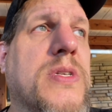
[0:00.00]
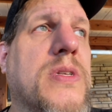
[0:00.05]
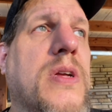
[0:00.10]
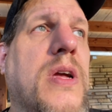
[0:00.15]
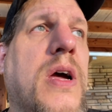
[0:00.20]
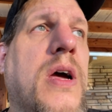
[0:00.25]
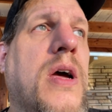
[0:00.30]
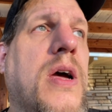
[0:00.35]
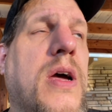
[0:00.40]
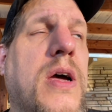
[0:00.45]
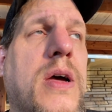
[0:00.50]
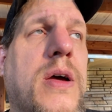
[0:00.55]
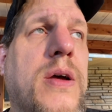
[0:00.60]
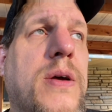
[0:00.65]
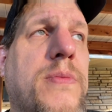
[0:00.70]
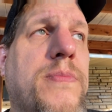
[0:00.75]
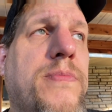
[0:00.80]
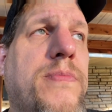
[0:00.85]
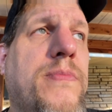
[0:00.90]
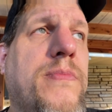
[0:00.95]

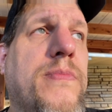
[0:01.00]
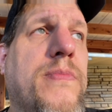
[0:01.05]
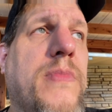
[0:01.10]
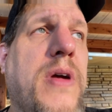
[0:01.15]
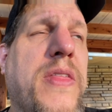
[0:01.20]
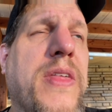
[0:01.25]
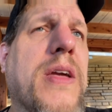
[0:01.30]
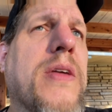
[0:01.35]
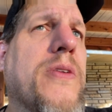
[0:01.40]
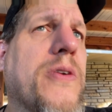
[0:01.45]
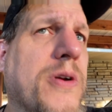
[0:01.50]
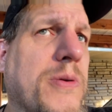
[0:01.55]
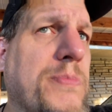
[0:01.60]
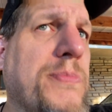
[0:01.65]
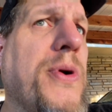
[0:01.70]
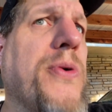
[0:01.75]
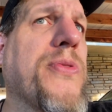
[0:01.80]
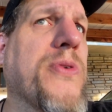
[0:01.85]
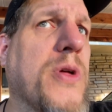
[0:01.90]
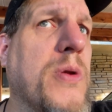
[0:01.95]
I think they're
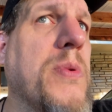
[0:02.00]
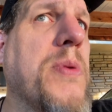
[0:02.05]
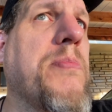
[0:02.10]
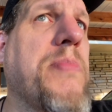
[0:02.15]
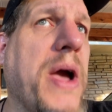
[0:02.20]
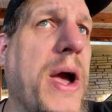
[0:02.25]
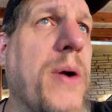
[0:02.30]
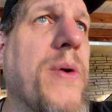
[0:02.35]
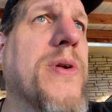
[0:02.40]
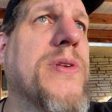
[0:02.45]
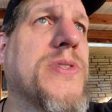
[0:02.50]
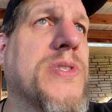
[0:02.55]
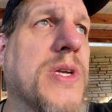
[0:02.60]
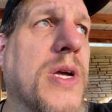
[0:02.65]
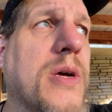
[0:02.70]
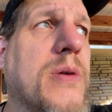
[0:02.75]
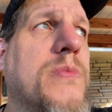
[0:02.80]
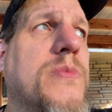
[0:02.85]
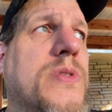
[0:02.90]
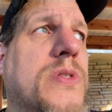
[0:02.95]
both going to be powered
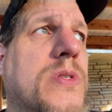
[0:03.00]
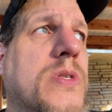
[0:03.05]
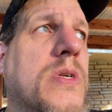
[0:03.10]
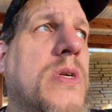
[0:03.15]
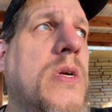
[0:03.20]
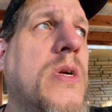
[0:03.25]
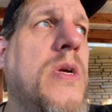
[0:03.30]
subs,